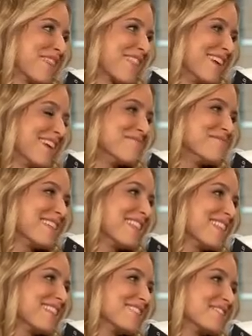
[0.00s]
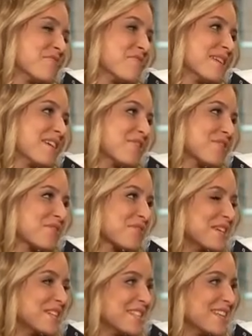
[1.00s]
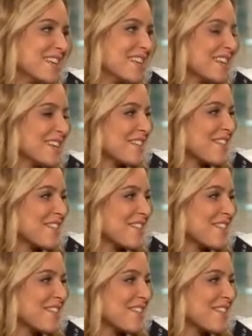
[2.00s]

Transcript: with it. I mean, so many other crazy